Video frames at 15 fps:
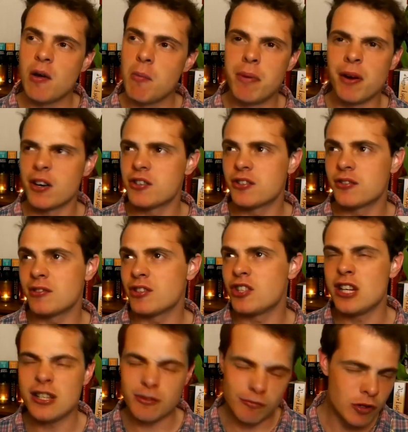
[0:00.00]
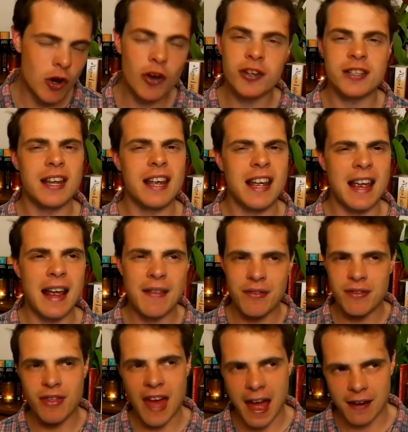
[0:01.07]
But she's good in
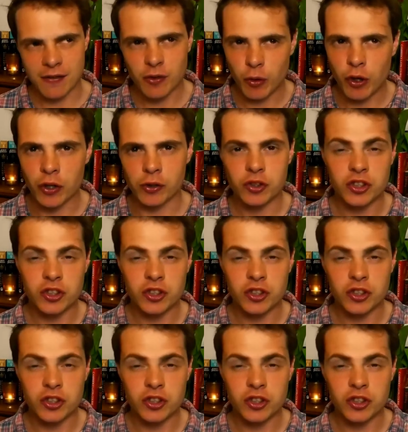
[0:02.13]
that role.